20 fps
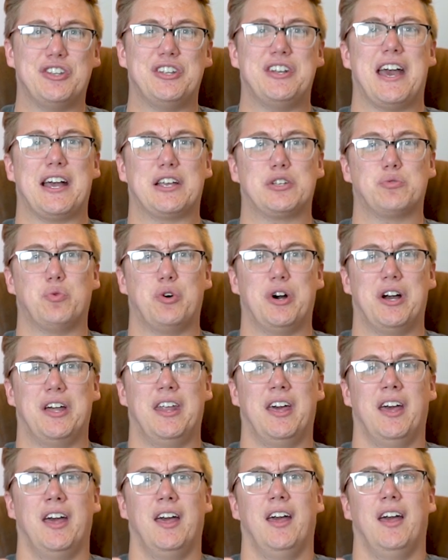the next
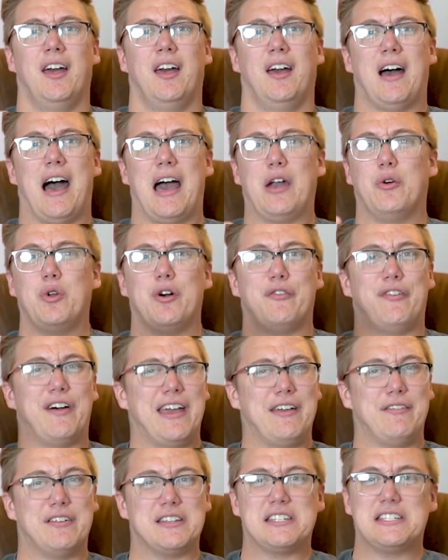one. I don't know if
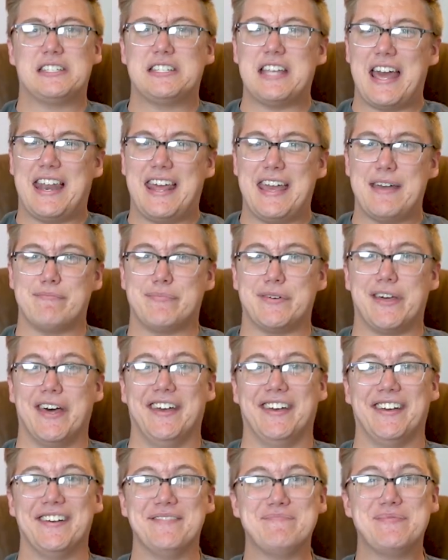I even said it, but
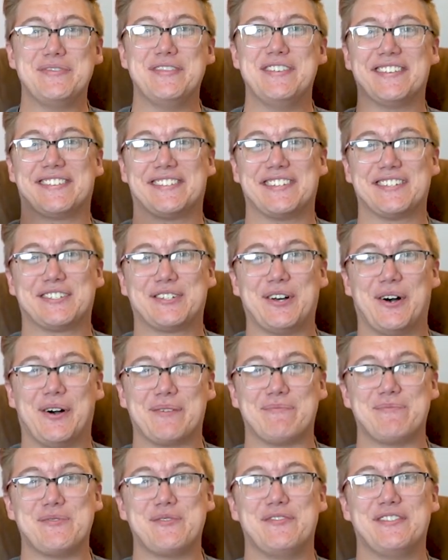this is
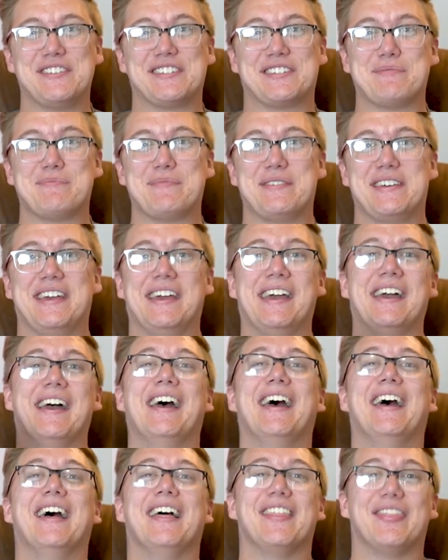Talk Movies to Me.
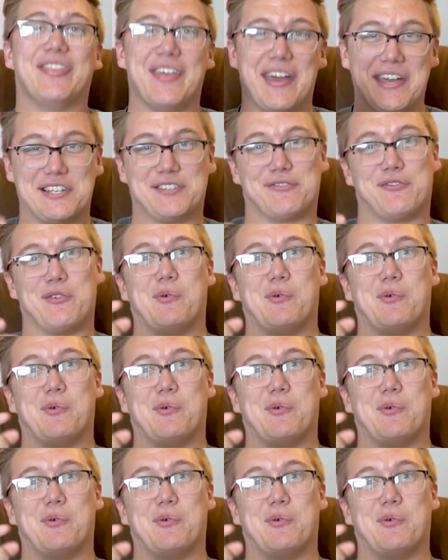Thanks for